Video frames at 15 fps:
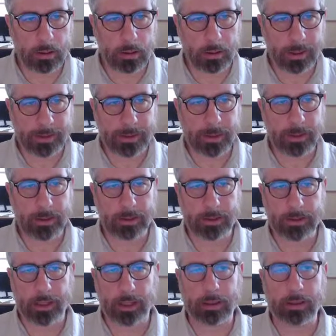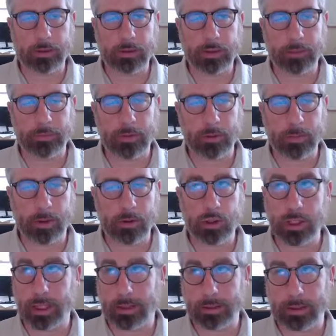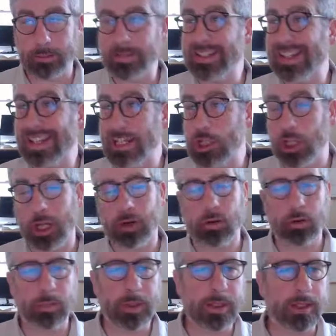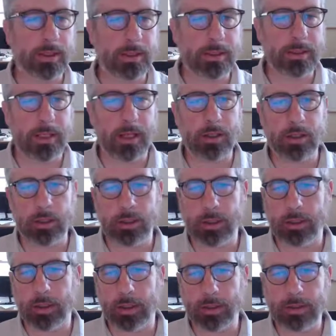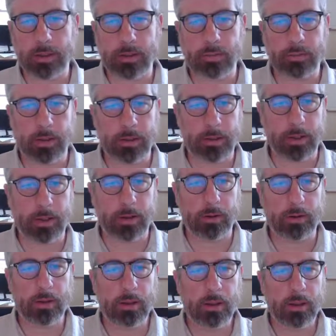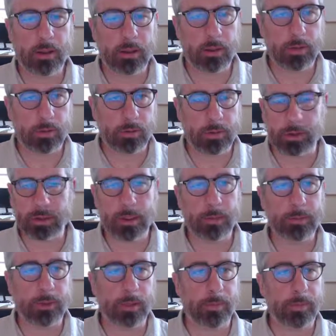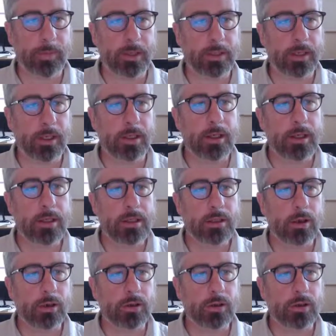let's get into the technical stuff here about checksums in general, because it's not just in Linux that you find that out. This comes up, I mean to say. So